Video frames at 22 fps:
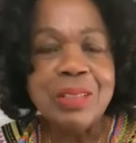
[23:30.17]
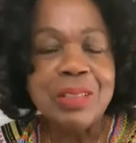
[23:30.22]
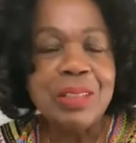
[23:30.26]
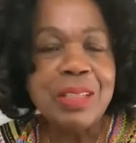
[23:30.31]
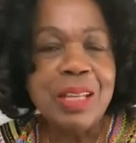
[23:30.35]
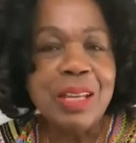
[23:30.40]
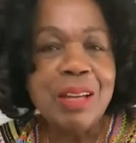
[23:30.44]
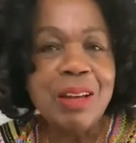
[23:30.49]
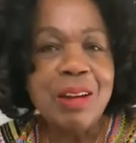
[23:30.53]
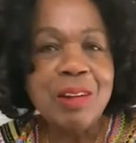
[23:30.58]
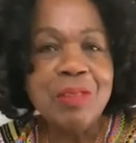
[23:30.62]

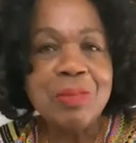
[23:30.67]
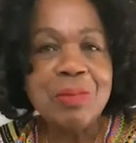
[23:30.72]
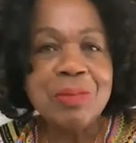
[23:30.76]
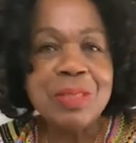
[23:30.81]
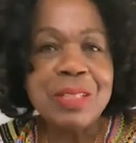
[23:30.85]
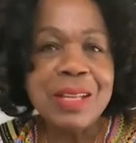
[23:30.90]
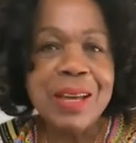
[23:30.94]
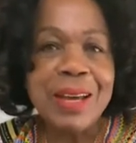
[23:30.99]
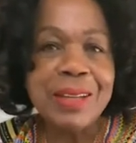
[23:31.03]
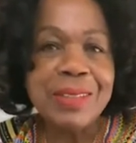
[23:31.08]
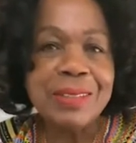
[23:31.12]
Did they come from
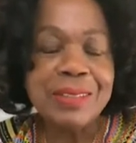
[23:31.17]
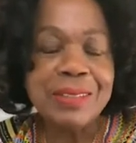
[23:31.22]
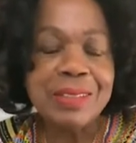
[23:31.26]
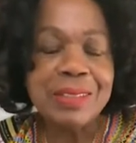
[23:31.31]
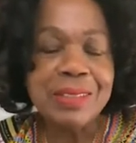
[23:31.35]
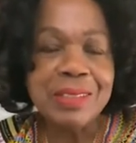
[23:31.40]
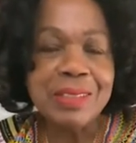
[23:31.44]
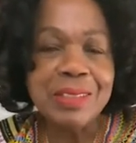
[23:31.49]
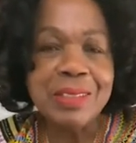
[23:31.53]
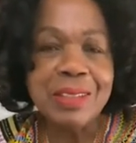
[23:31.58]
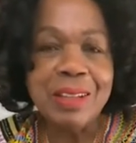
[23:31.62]

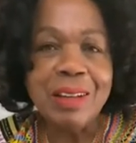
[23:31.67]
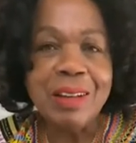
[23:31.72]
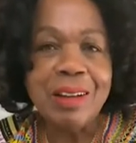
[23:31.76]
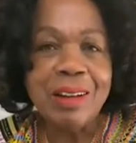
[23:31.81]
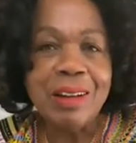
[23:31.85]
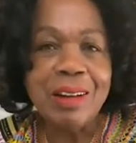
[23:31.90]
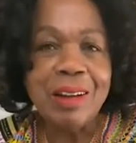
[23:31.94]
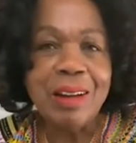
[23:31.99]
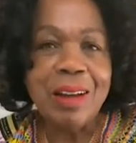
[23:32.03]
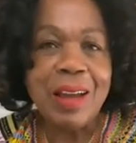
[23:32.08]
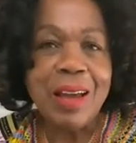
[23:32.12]
Texas
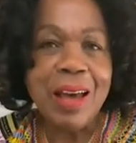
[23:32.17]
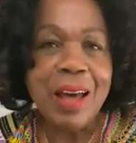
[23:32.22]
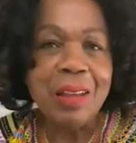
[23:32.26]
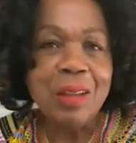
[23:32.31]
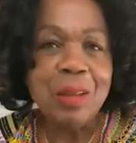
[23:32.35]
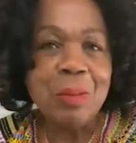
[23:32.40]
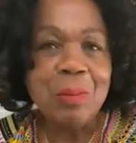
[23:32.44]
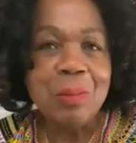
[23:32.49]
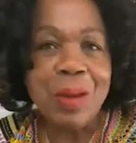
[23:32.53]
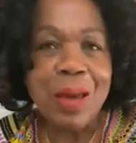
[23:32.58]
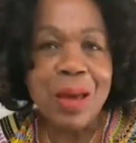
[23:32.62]
or
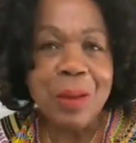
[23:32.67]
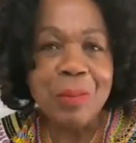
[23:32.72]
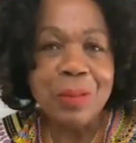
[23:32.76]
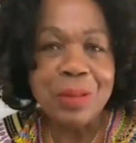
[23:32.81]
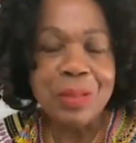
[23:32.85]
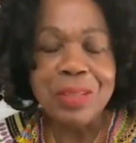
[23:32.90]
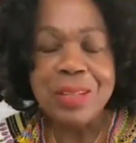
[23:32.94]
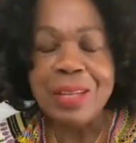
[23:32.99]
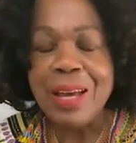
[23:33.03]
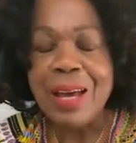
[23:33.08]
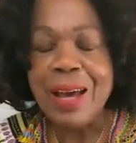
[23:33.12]

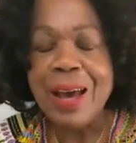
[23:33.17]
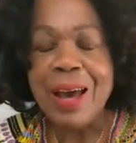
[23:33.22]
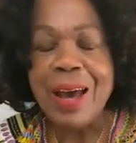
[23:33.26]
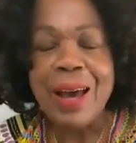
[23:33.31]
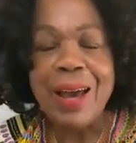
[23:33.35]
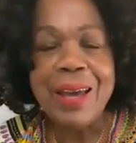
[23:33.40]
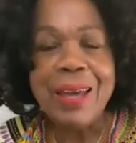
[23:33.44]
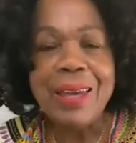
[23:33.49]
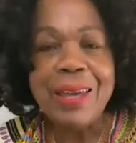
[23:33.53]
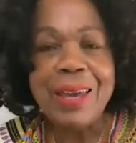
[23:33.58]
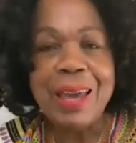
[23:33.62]
Alabama?
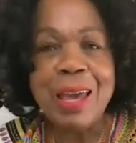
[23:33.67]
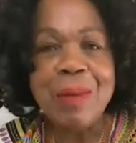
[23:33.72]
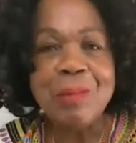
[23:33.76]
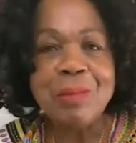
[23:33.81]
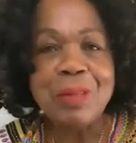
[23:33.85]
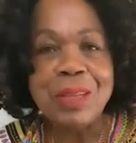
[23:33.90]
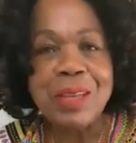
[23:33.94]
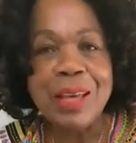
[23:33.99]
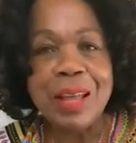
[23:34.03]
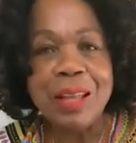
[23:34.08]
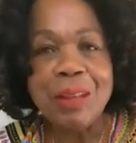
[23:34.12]
I
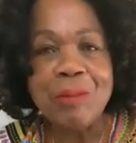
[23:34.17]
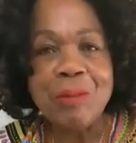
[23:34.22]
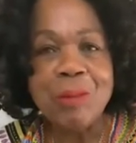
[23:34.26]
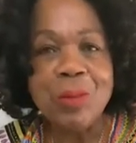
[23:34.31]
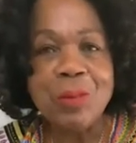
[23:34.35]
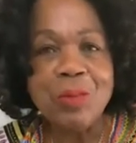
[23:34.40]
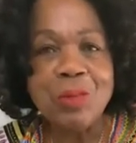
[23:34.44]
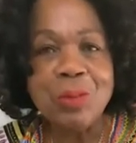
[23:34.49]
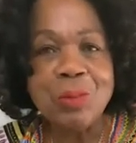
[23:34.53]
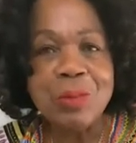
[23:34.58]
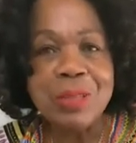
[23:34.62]
came to
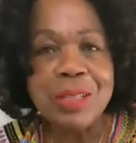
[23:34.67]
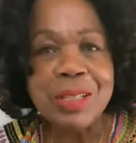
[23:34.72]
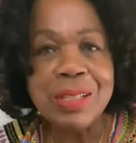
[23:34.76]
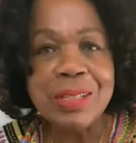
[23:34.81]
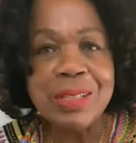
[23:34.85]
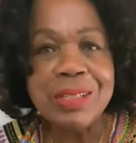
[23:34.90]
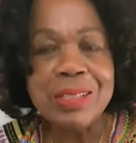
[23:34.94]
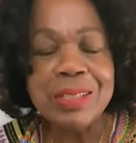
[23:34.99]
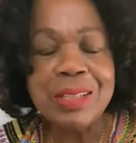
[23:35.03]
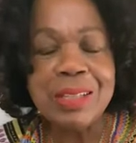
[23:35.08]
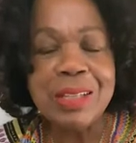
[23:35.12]
California from
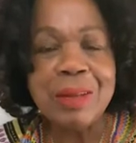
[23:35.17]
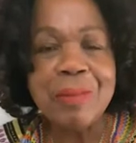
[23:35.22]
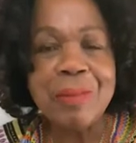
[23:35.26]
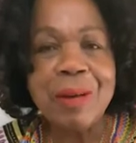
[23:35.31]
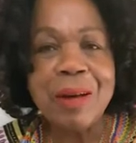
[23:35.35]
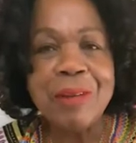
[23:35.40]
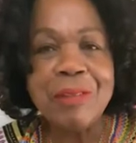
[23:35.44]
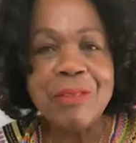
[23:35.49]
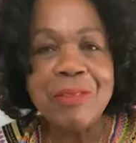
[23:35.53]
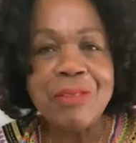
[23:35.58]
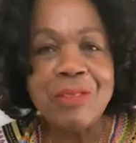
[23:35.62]
Tennessee
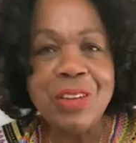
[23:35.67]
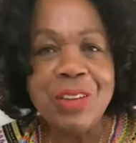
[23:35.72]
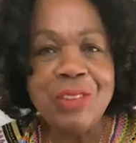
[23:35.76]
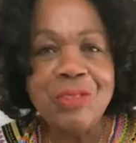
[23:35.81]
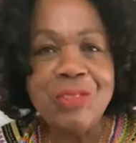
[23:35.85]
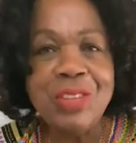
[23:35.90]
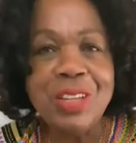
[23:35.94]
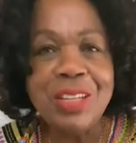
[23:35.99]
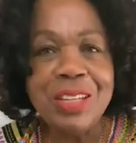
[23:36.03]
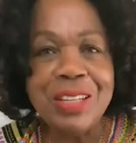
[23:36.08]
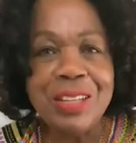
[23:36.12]
about
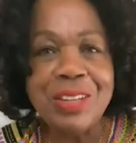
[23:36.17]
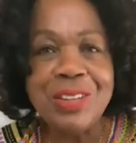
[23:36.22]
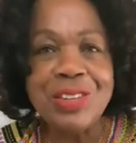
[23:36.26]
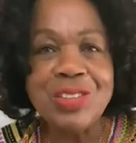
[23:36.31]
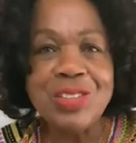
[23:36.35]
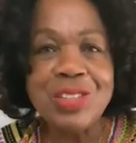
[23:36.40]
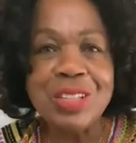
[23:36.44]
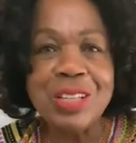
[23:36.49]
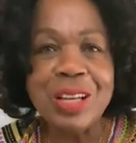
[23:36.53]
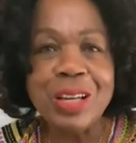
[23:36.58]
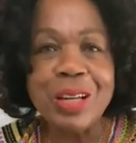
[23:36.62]
50
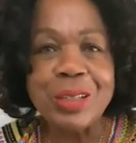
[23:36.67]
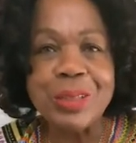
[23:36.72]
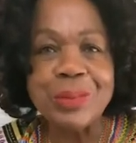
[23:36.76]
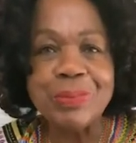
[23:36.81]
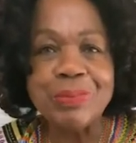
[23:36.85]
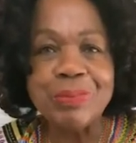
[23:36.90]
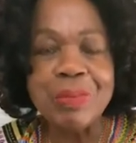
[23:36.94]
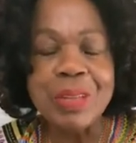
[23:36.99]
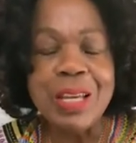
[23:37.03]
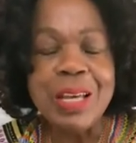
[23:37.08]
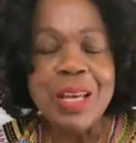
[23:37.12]
years
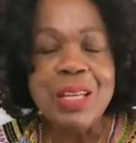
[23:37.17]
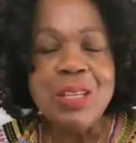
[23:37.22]
ago.